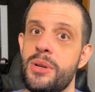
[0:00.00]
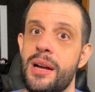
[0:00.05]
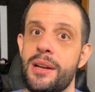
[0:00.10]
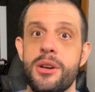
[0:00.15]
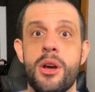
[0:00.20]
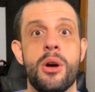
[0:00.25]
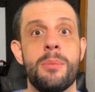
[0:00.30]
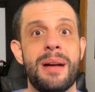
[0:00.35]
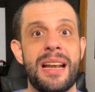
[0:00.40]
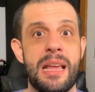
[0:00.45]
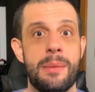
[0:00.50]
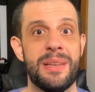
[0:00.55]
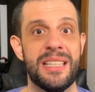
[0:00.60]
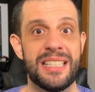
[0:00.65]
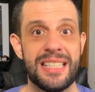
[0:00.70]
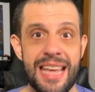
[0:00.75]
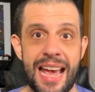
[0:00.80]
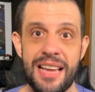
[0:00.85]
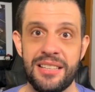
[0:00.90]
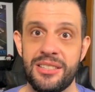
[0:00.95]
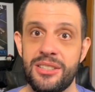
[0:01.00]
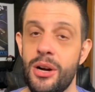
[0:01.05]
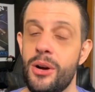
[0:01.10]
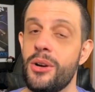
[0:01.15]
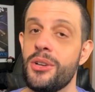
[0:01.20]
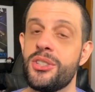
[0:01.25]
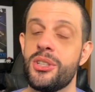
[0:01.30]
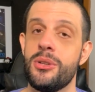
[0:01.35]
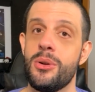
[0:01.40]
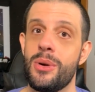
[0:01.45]
know, my name is Guest,
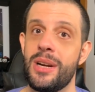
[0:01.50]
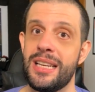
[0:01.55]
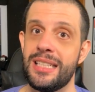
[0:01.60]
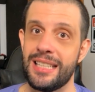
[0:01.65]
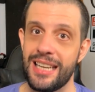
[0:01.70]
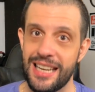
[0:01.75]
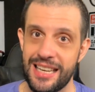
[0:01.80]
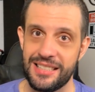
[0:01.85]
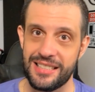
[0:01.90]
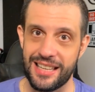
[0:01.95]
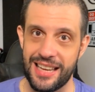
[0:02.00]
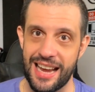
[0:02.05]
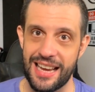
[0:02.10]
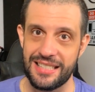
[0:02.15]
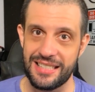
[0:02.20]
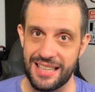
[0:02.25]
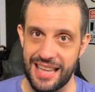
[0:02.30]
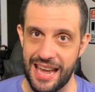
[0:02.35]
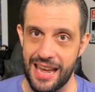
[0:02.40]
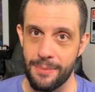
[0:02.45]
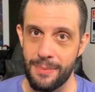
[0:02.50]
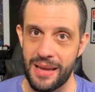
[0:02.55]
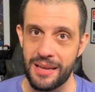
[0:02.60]
also known as It's Guest Gaming.